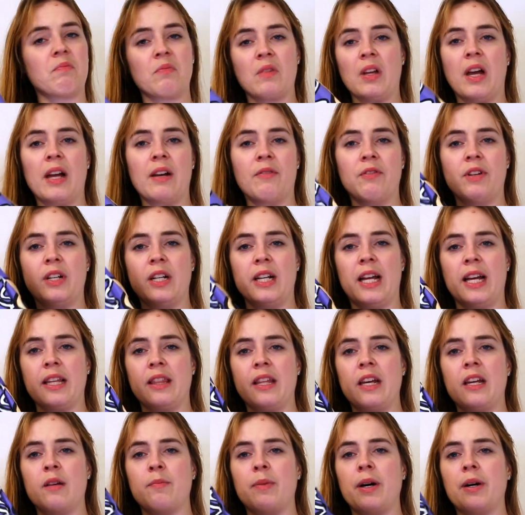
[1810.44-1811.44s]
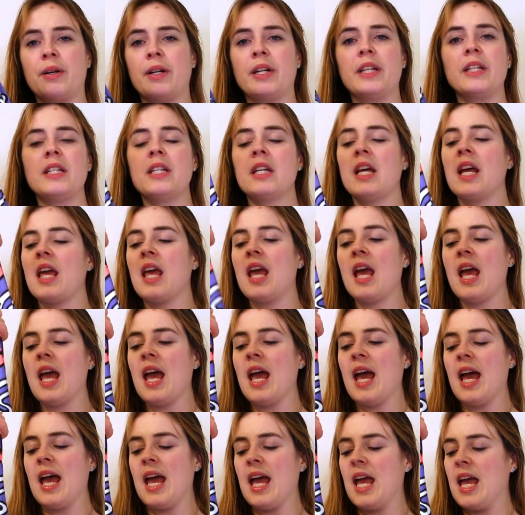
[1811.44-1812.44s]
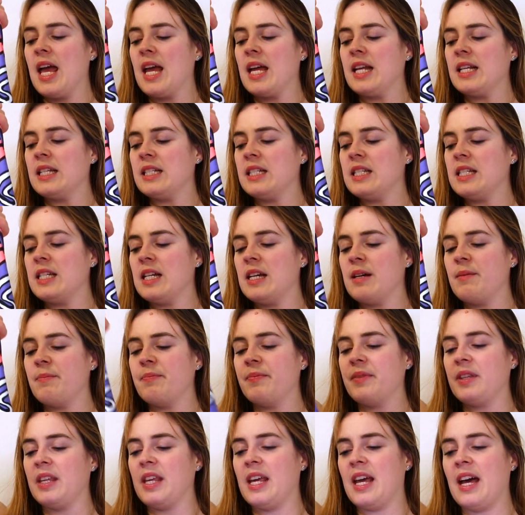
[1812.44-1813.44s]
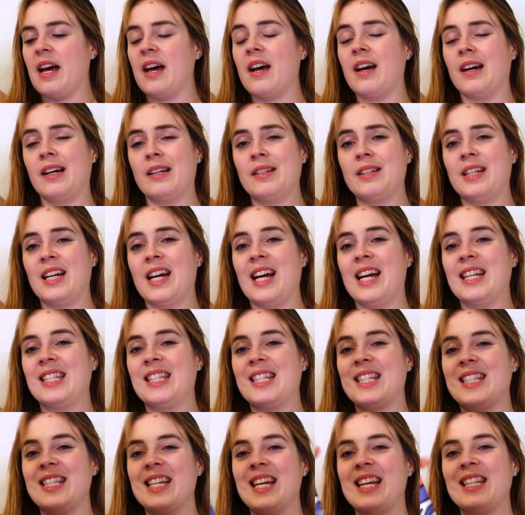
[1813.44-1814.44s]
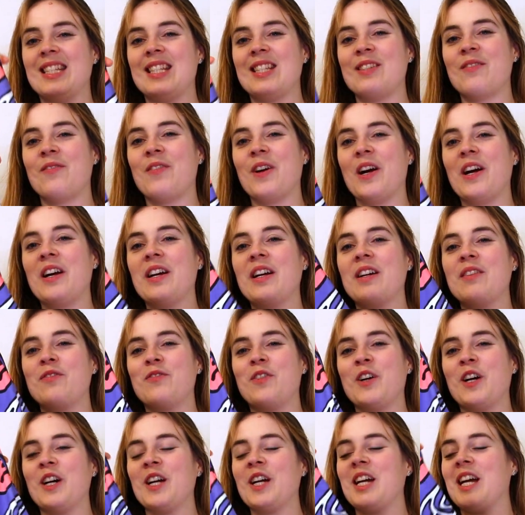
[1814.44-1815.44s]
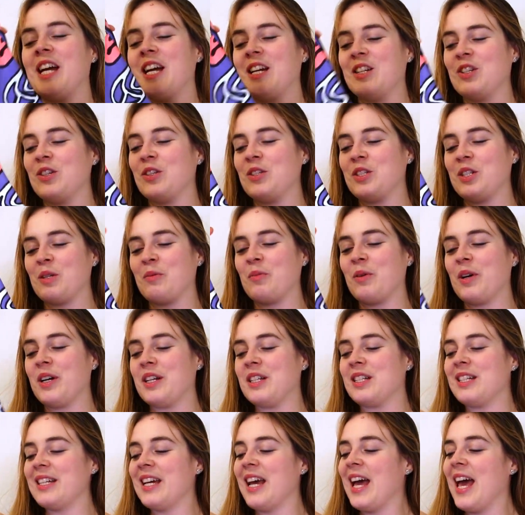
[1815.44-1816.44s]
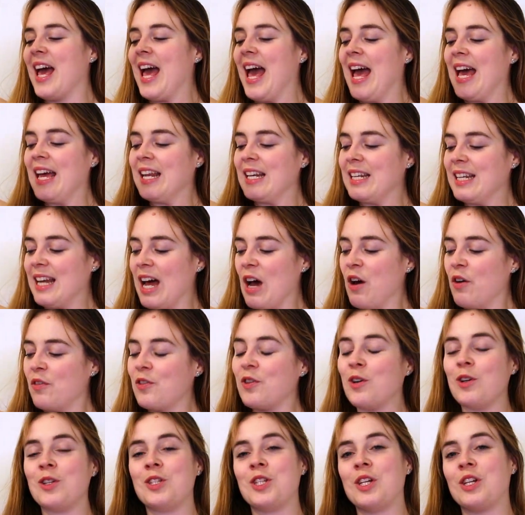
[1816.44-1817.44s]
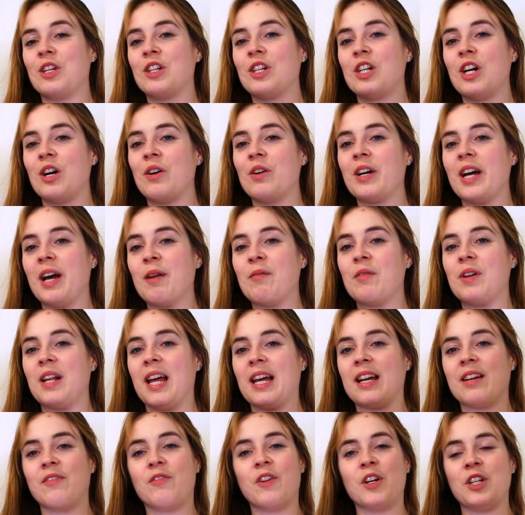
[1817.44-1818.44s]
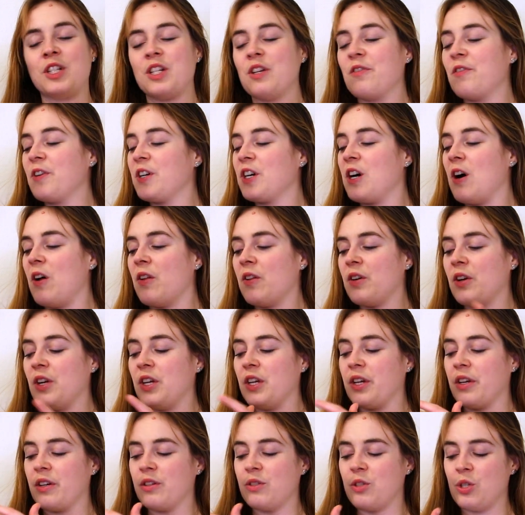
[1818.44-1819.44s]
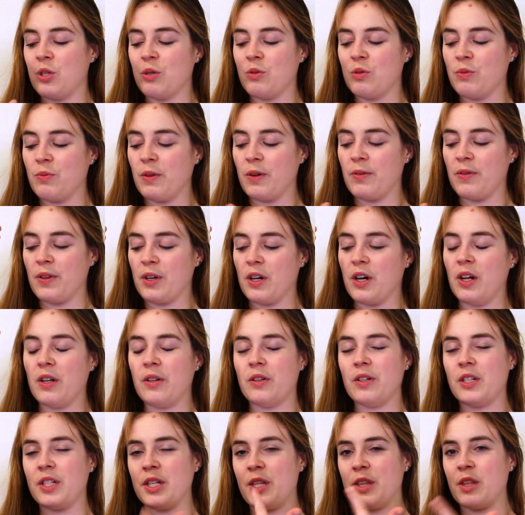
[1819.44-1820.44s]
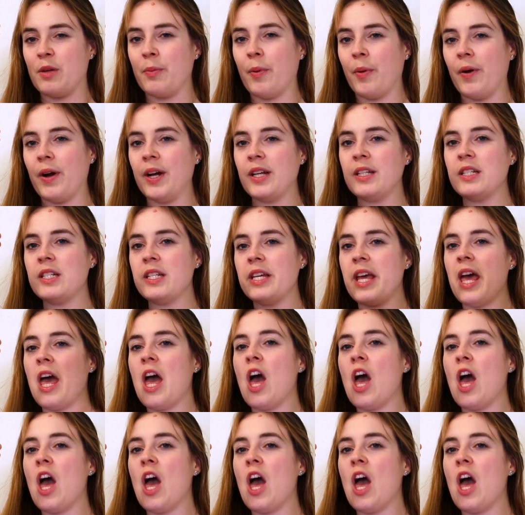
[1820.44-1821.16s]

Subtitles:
I really like that about it. And yeah, it's a very, very interesting print. Now, of course, you could go again with like a very different color. You could choose one of the colors in the print.